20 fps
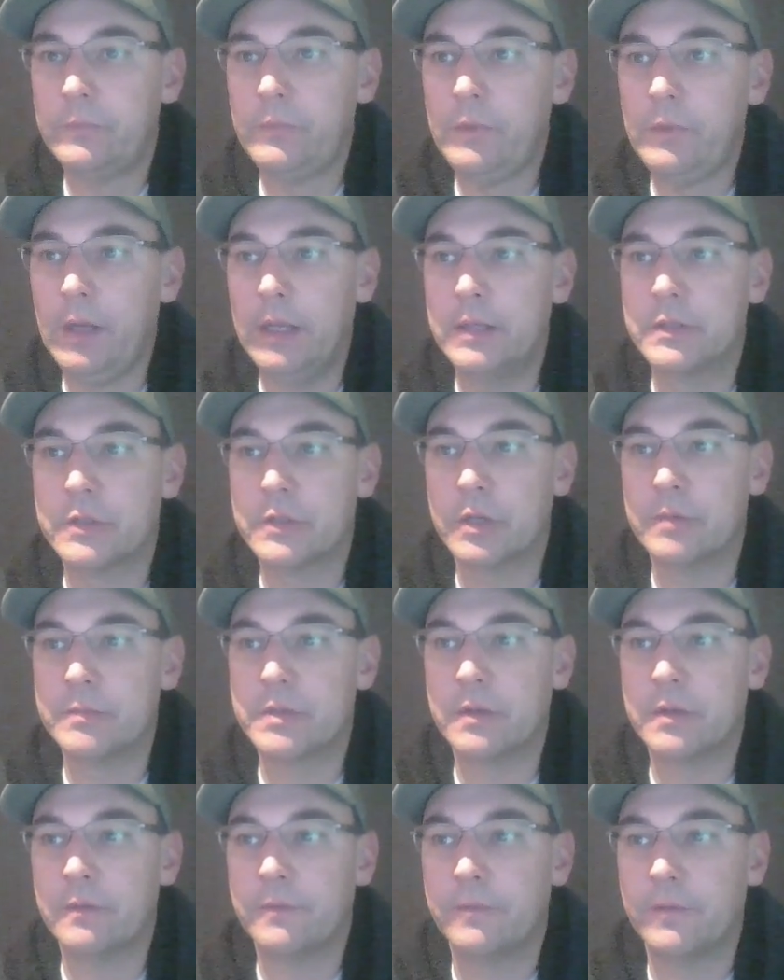in terms
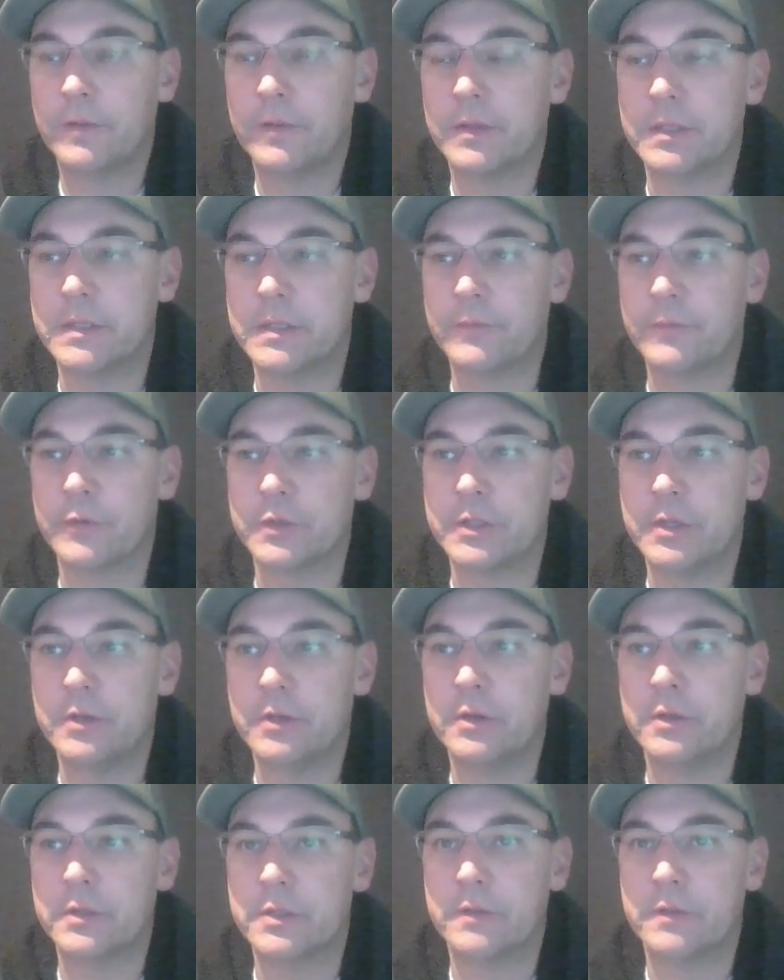of the different
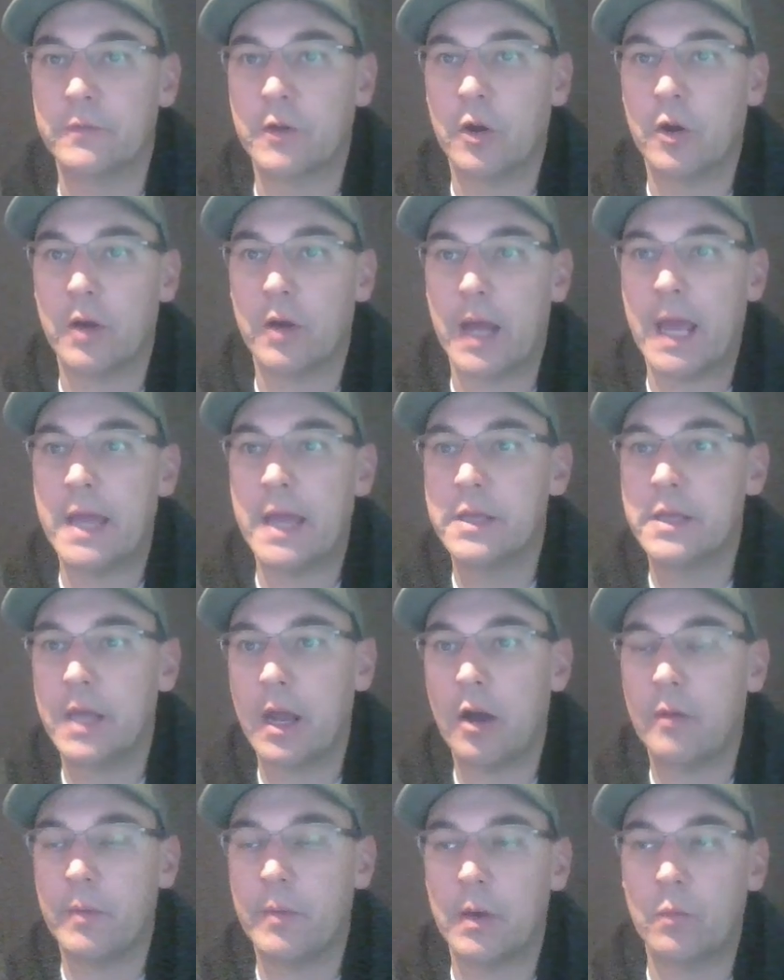units you've got, how you
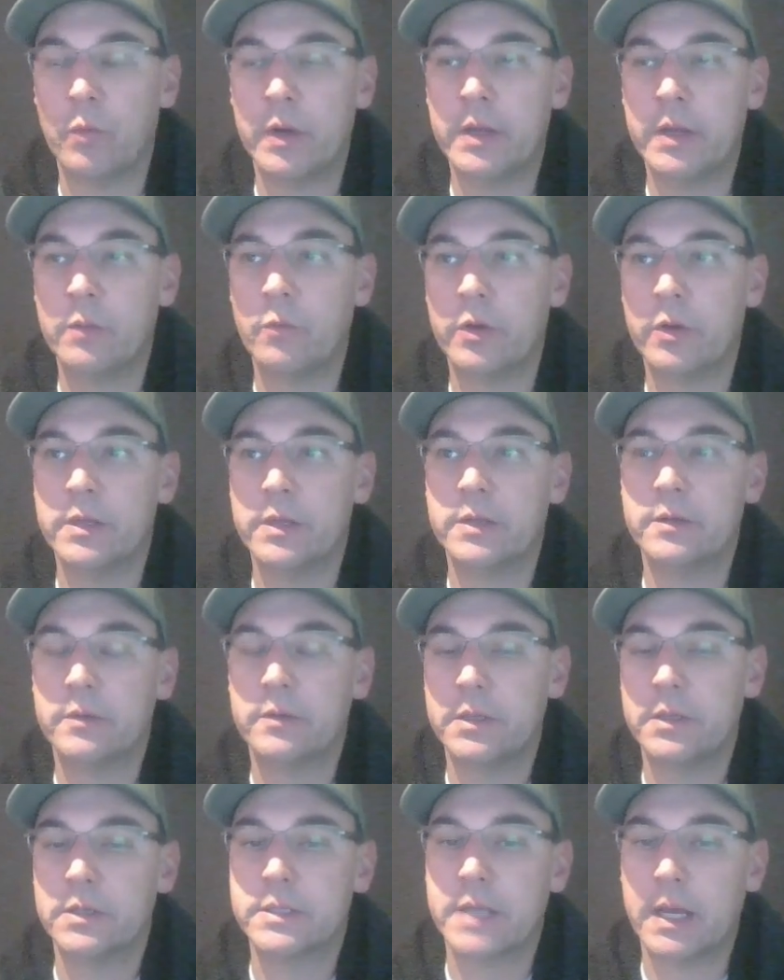go about winning, whether
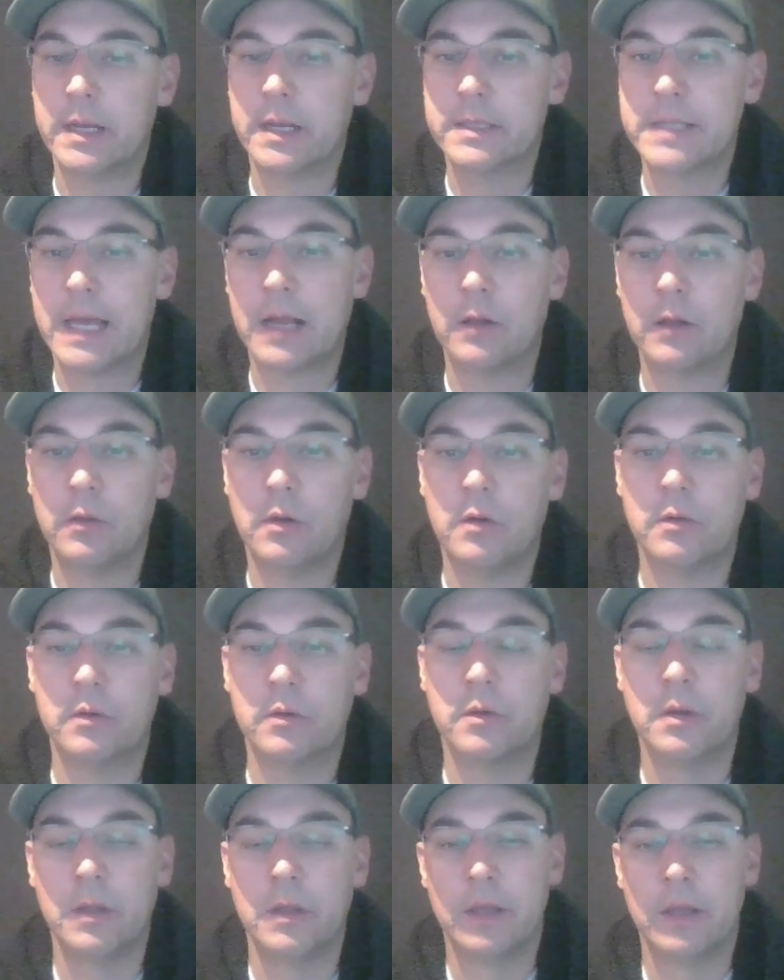you tackle
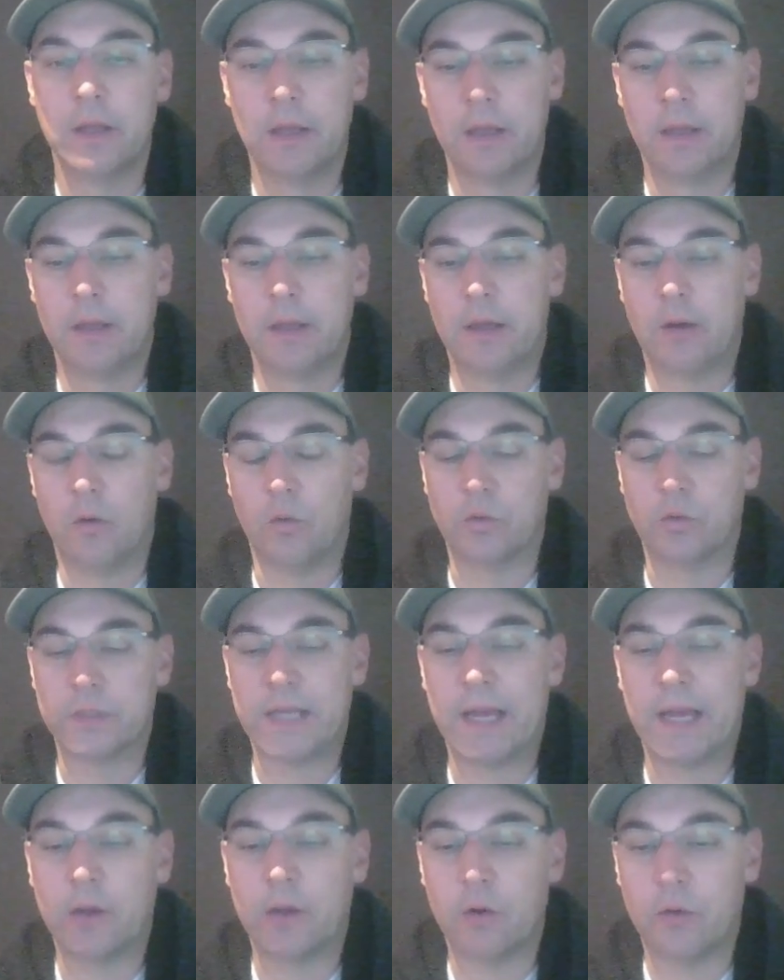on or
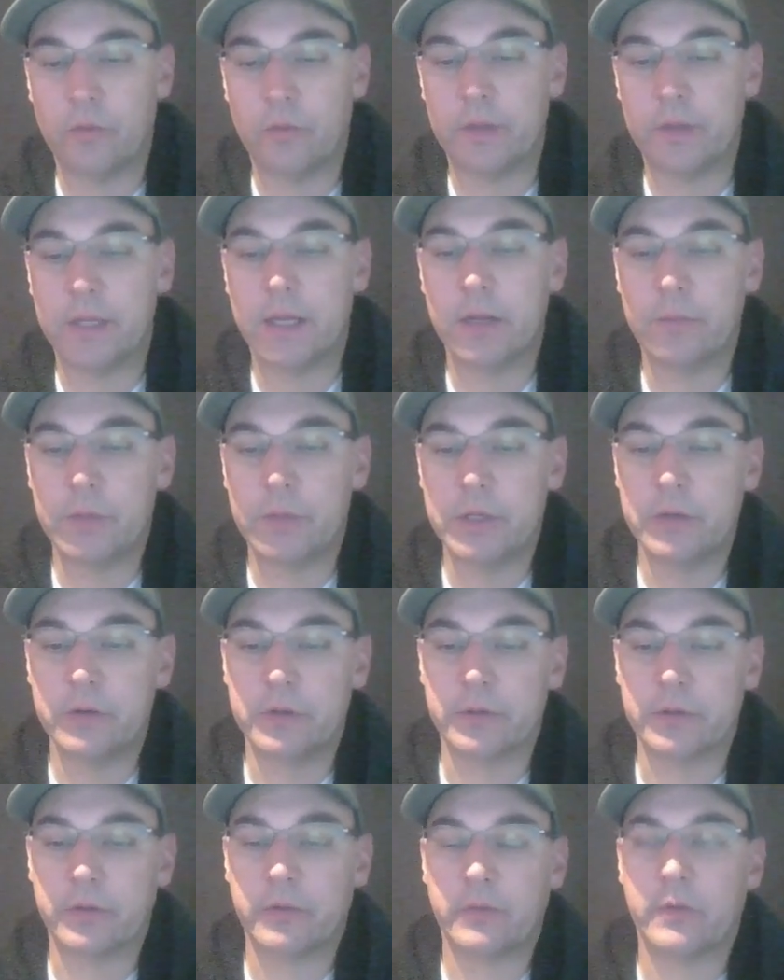take on the enemy
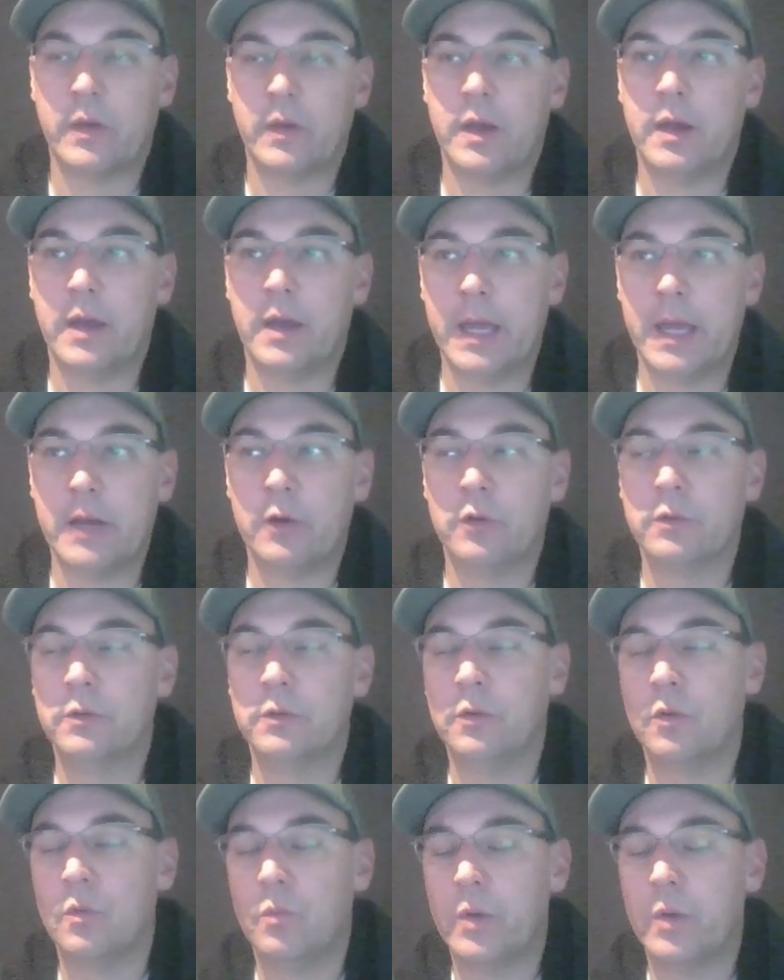units head on,
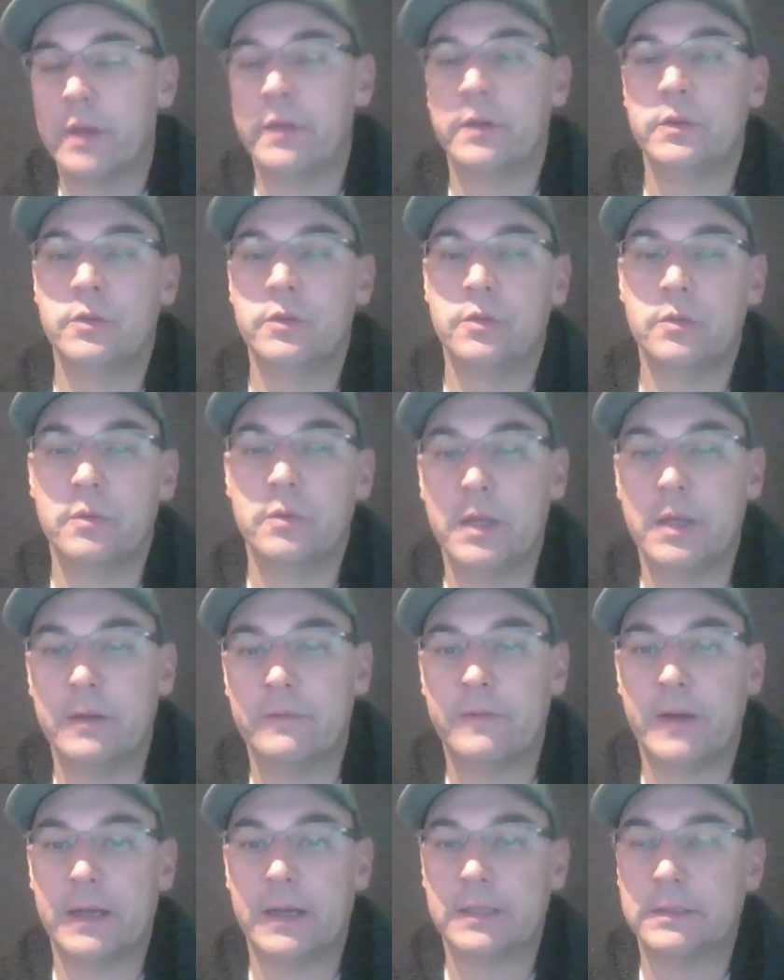or whether you in
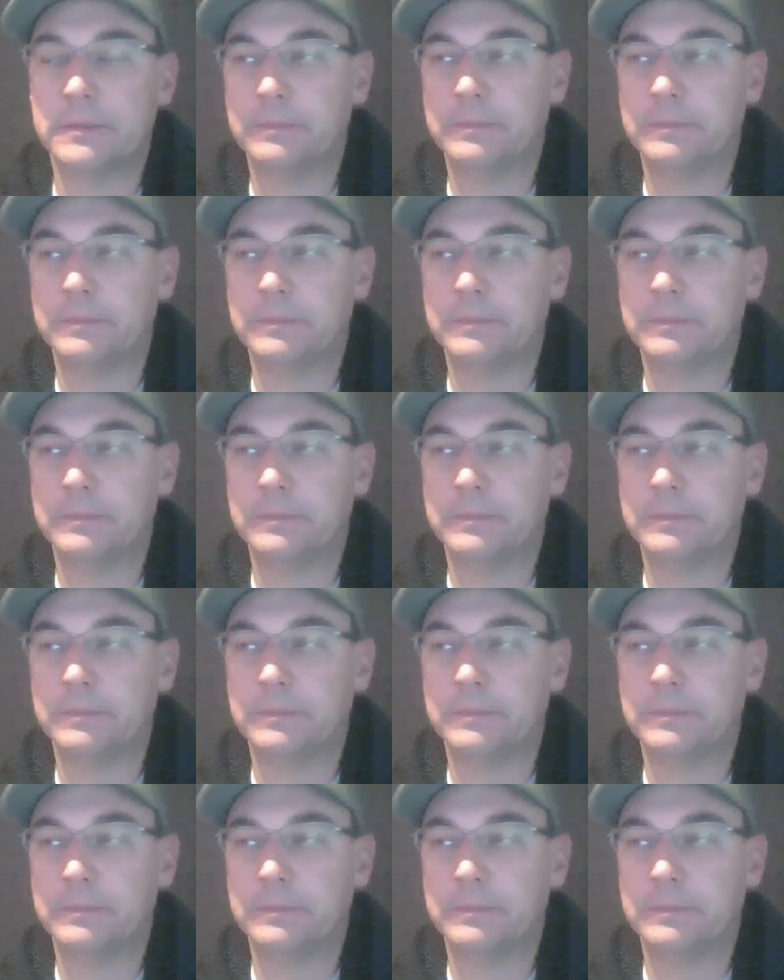fact